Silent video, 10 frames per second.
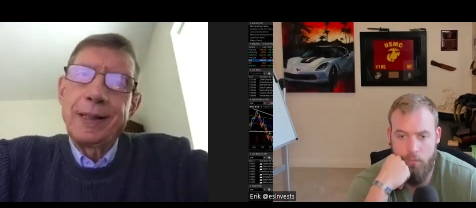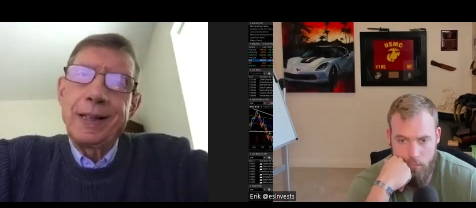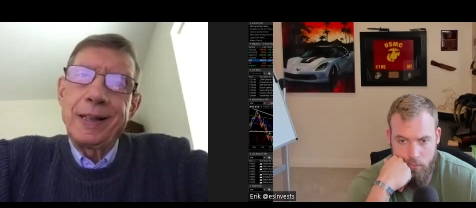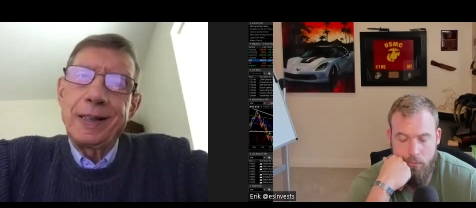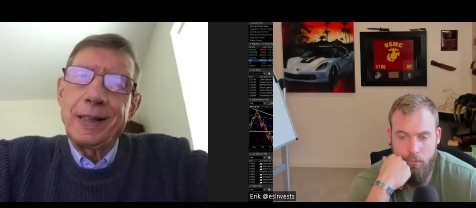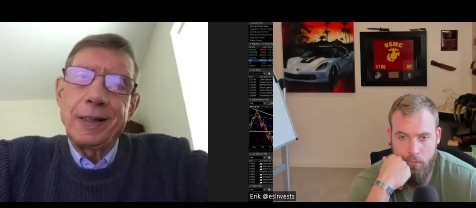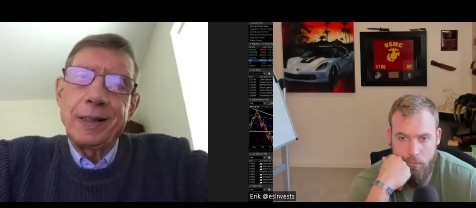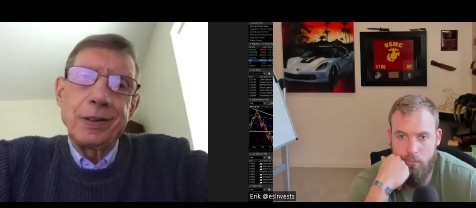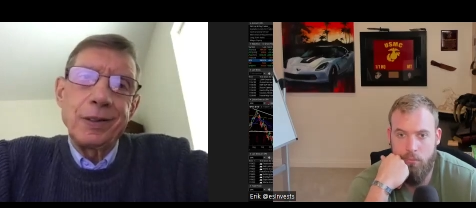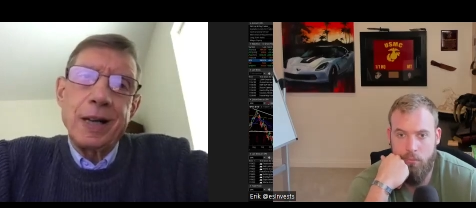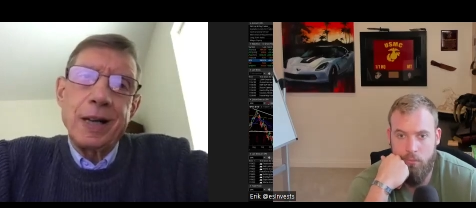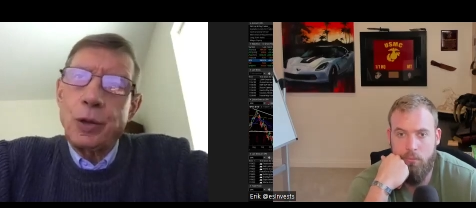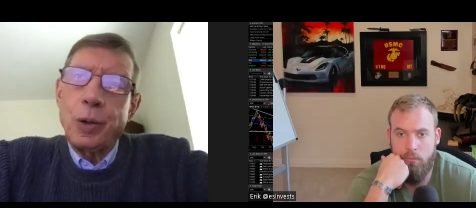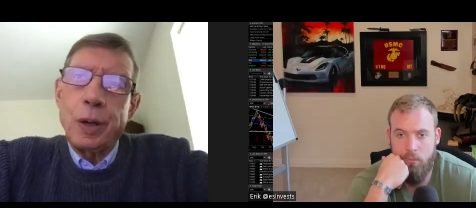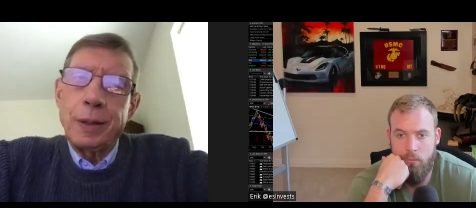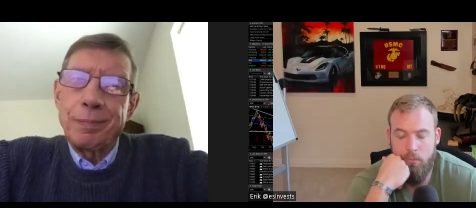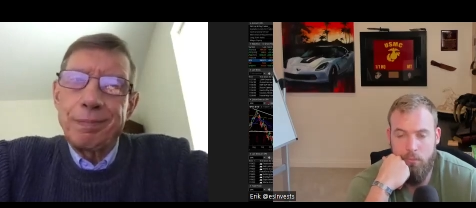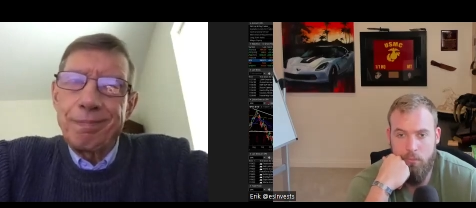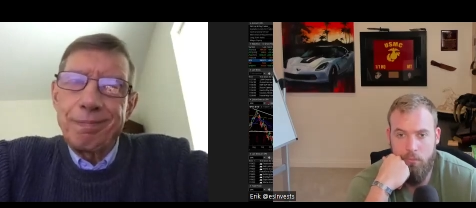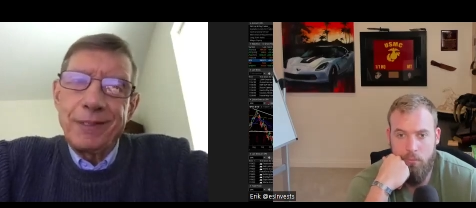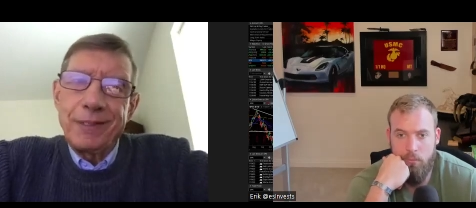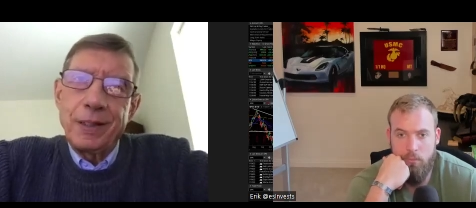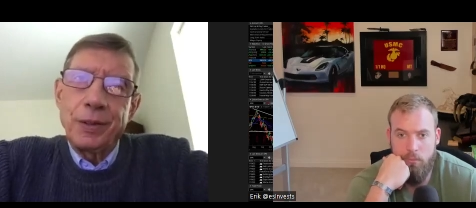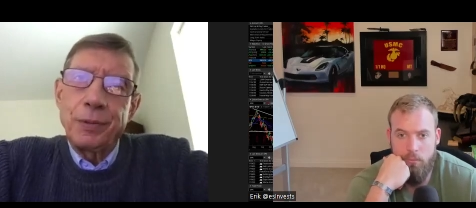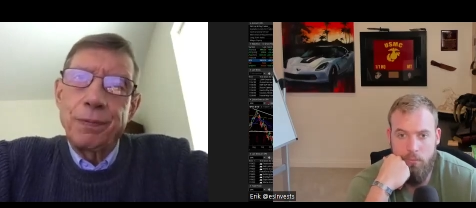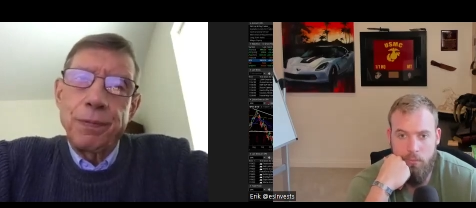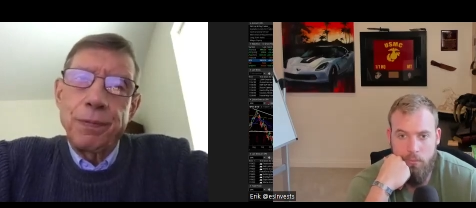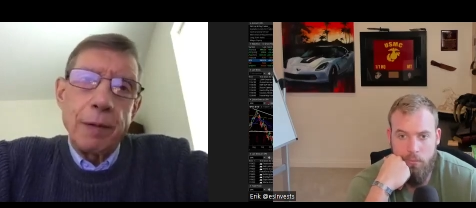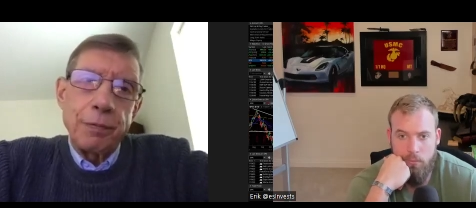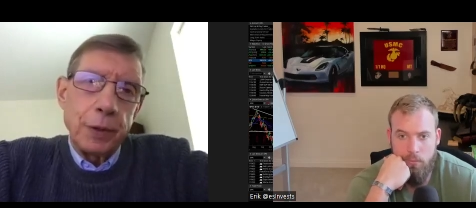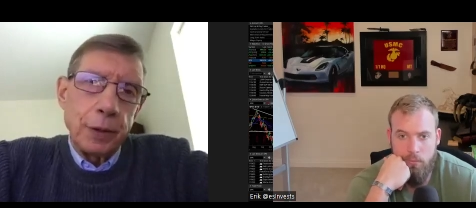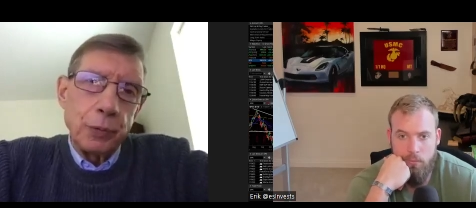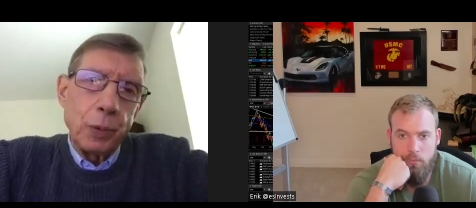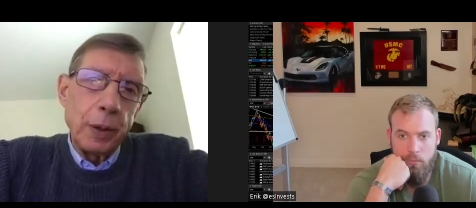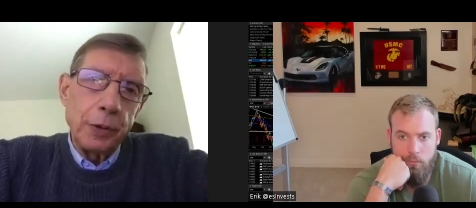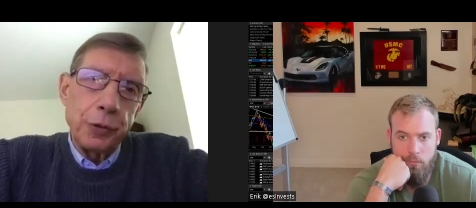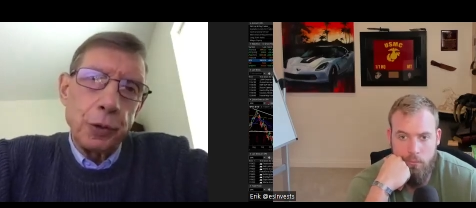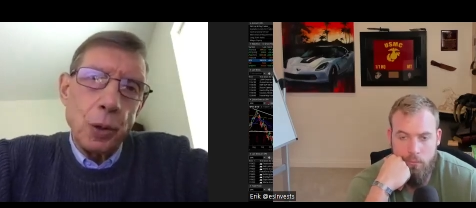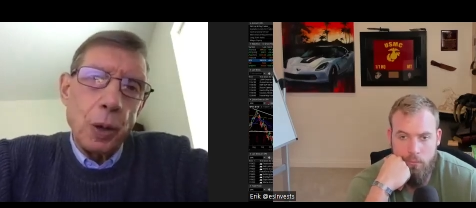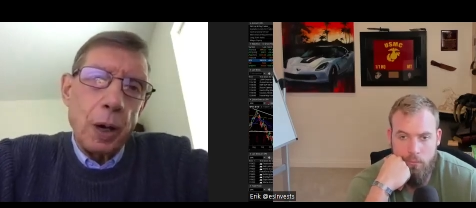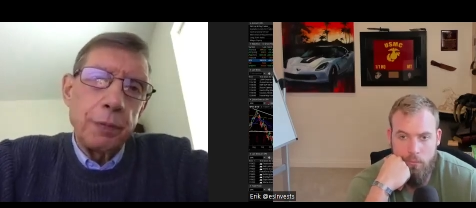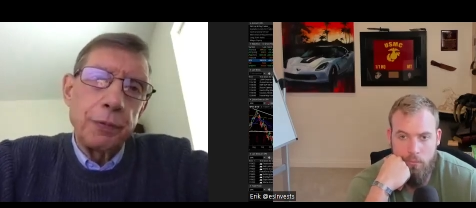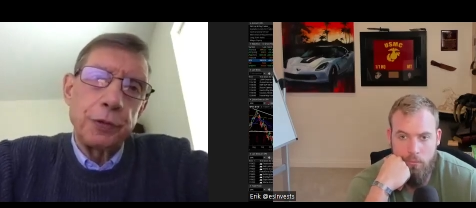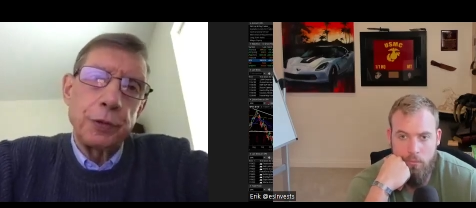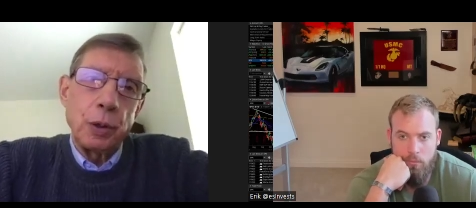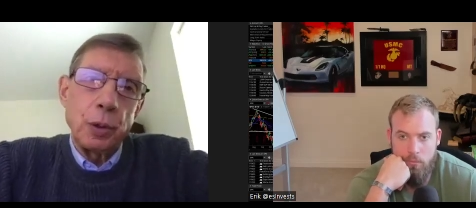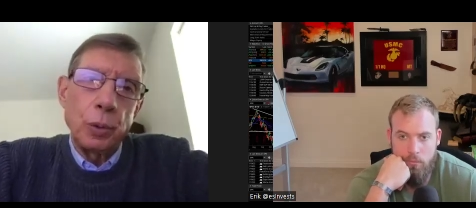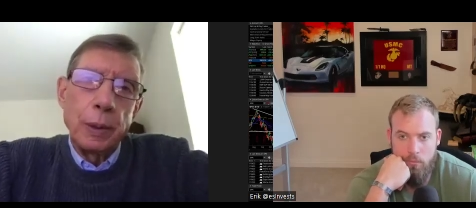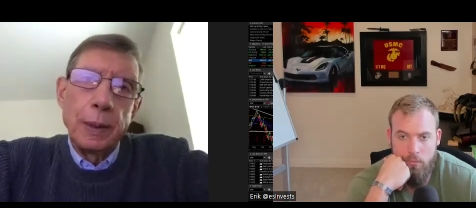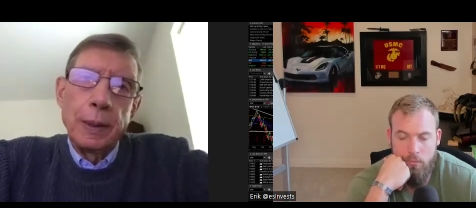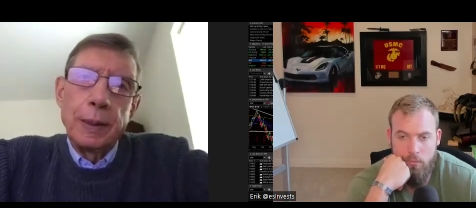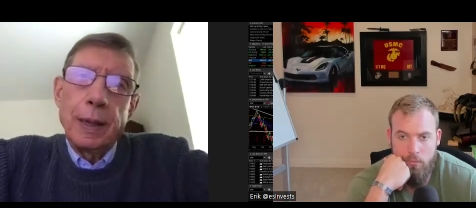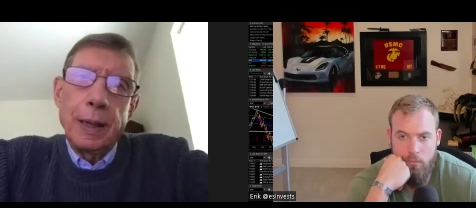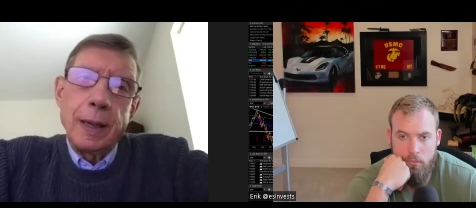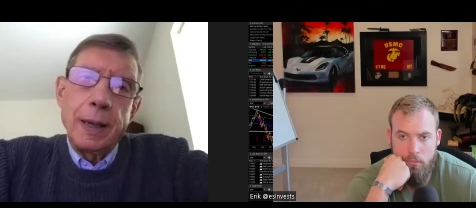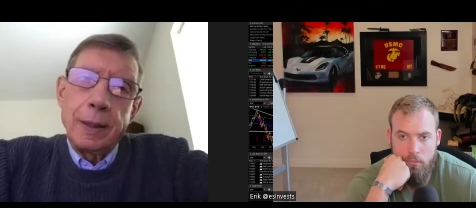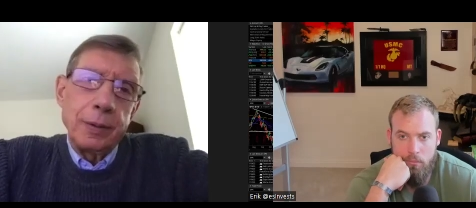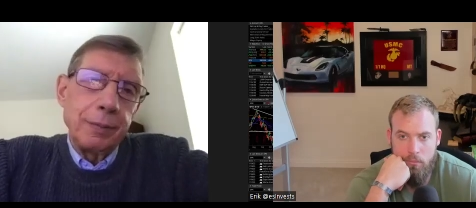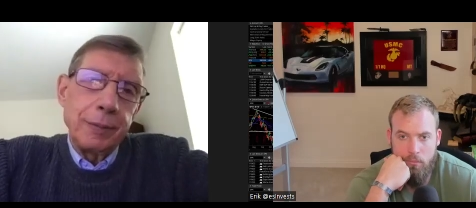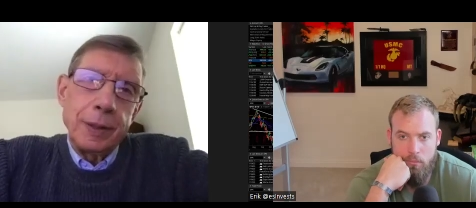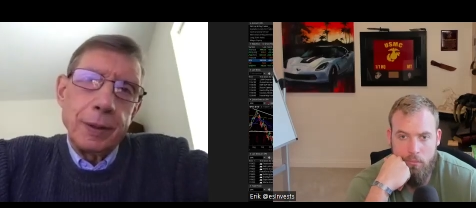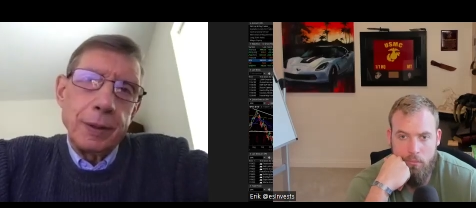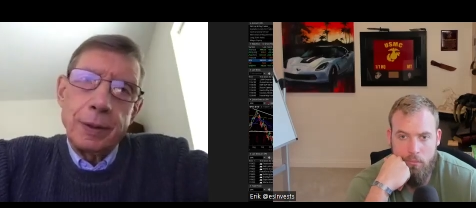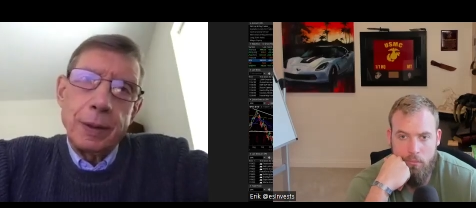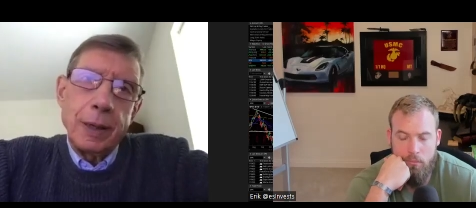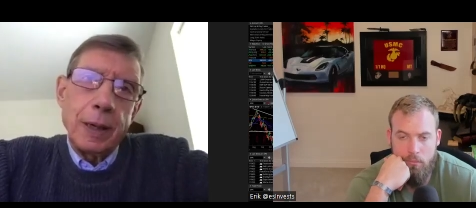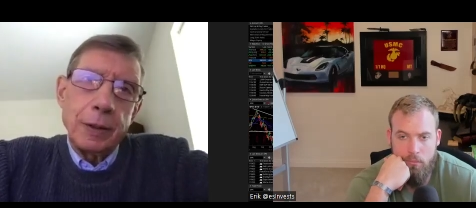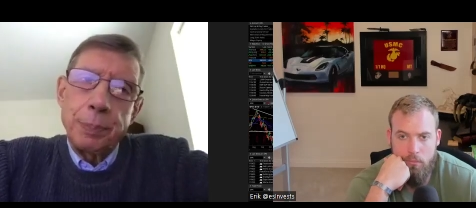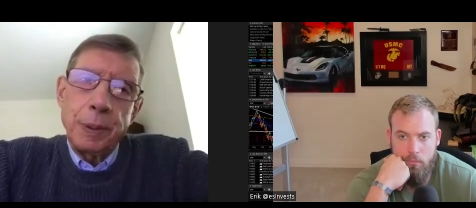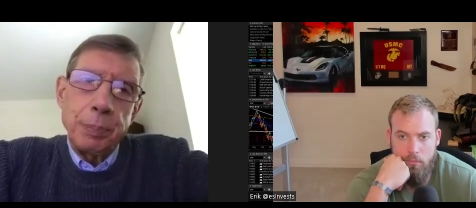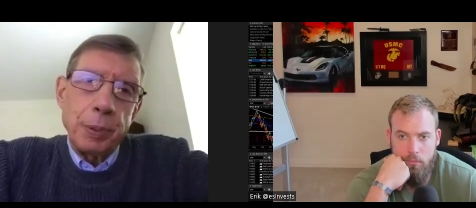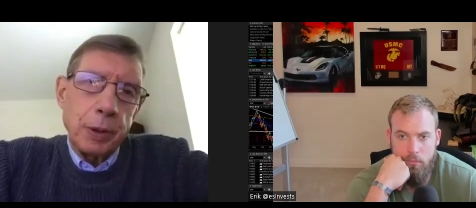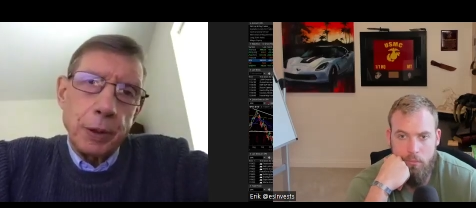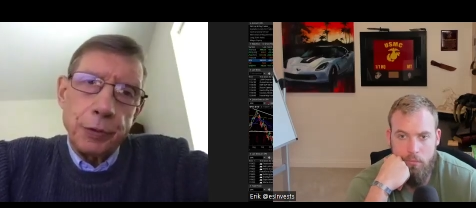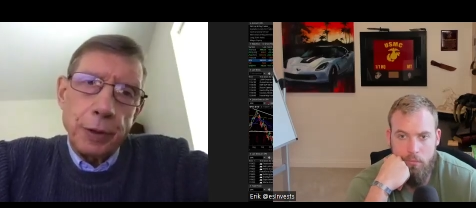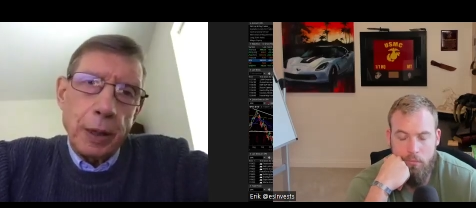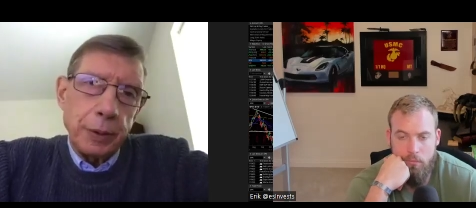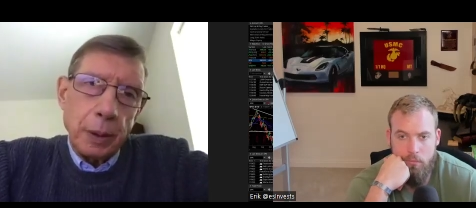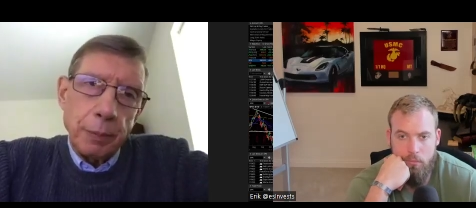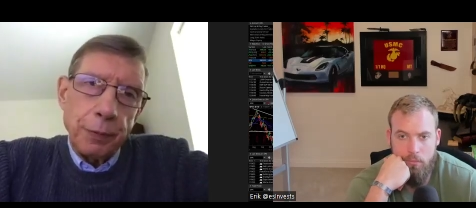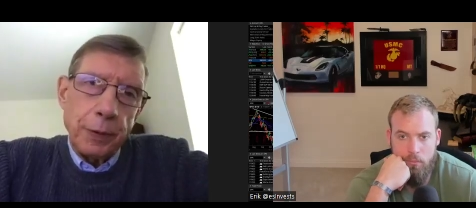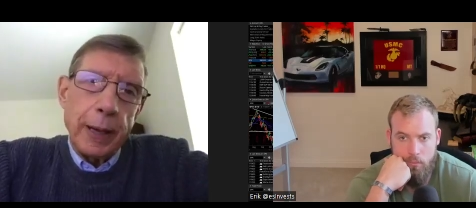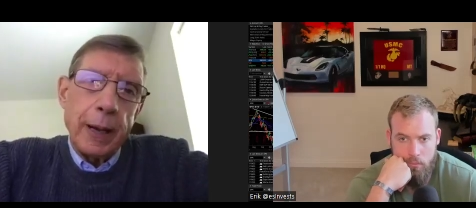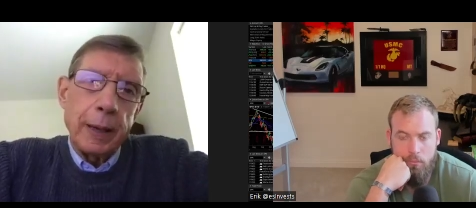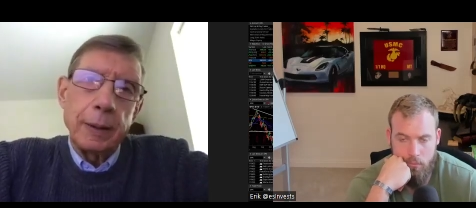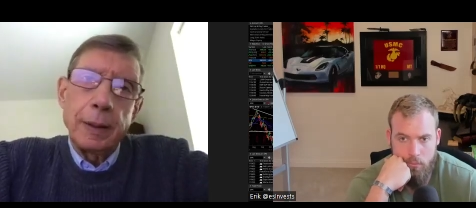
Speaker 1: and then got caught you know flat-footed when it took off. So and you know there are lots of people criticizing him for that